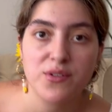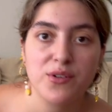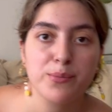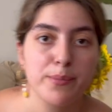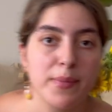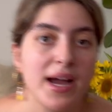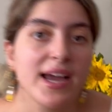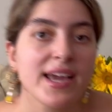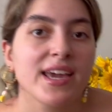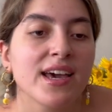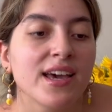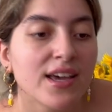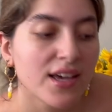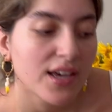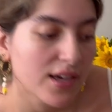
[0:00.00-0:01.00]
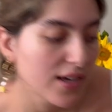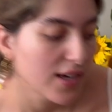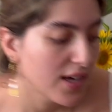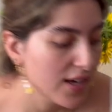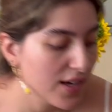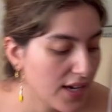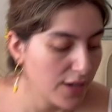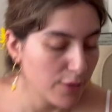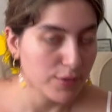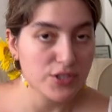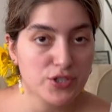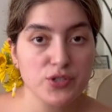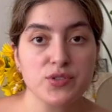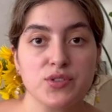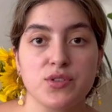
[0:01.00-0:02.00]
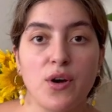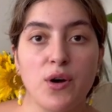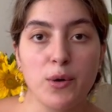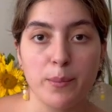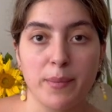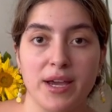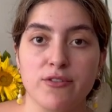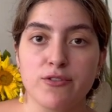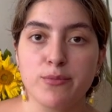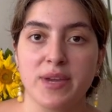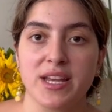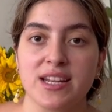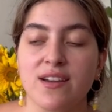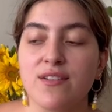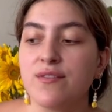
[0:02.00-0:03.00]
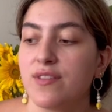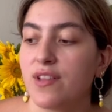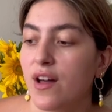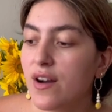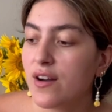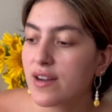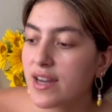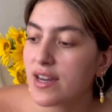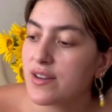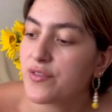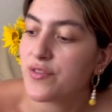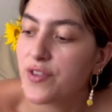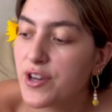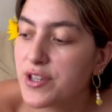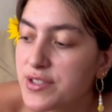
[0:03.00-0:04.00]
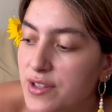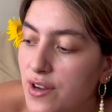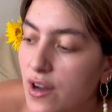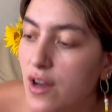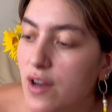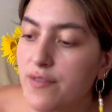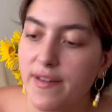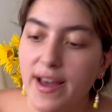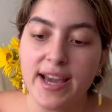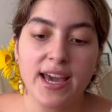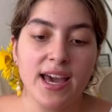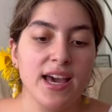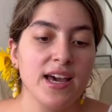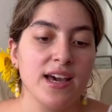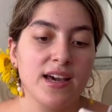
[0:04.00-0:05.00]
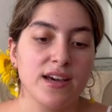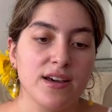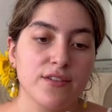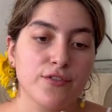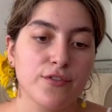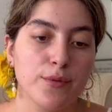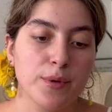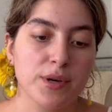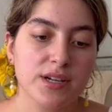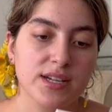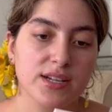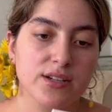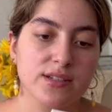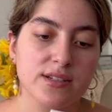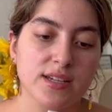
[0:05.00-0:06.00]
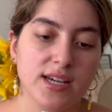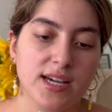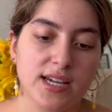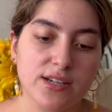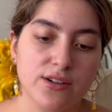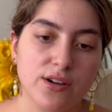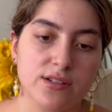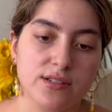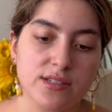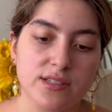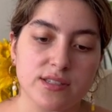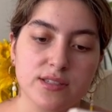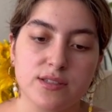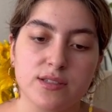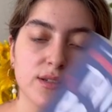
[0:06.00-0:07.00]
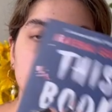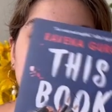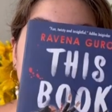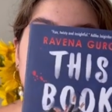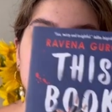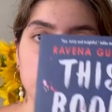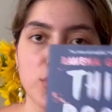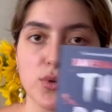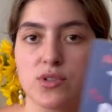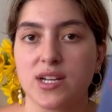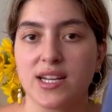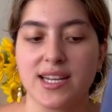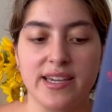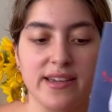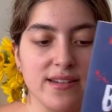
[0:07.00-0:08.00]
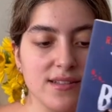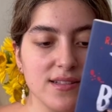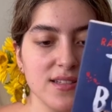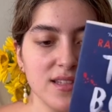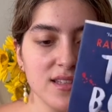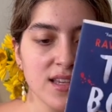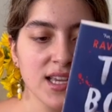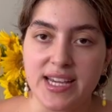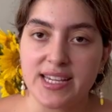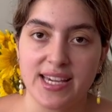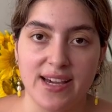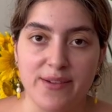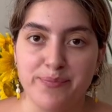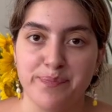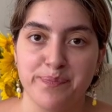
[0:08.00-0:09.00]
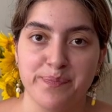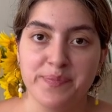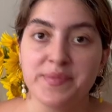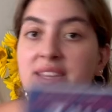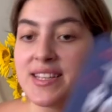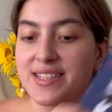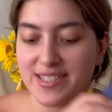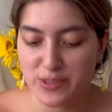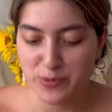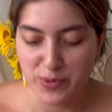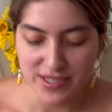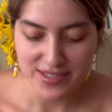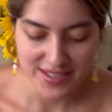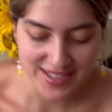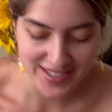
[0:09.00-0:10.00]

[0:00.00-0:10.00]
on my Romanian vlog. First off, I got this book Kills. Yeah, this one.